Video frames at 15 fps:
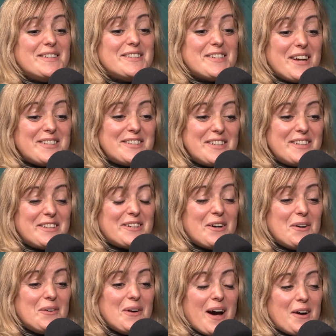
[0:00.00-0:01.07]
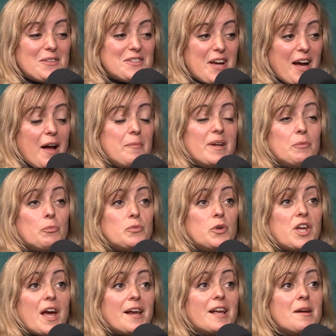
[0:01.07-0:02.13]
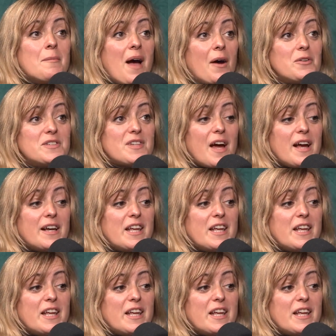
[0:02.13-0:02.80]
Doesn't go outside. I mean, getting him outside,